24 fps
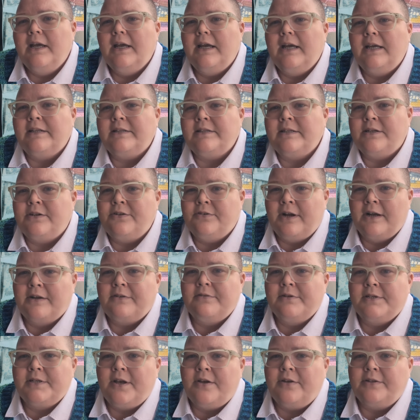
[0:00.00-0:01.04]
It's a direct
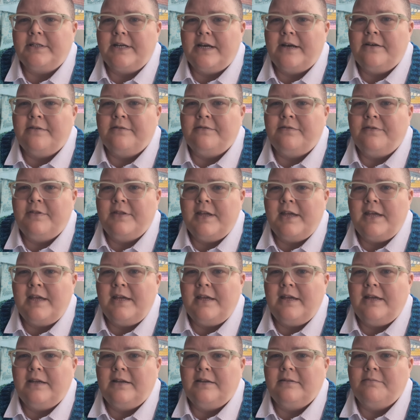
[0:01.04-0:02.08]
result of
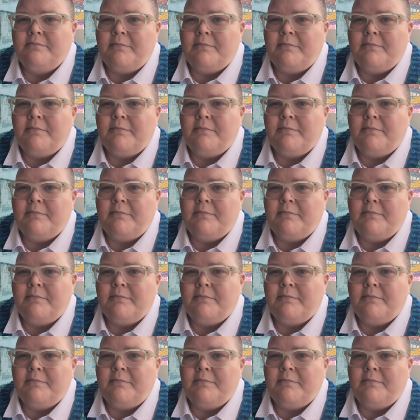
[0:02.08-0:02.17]
the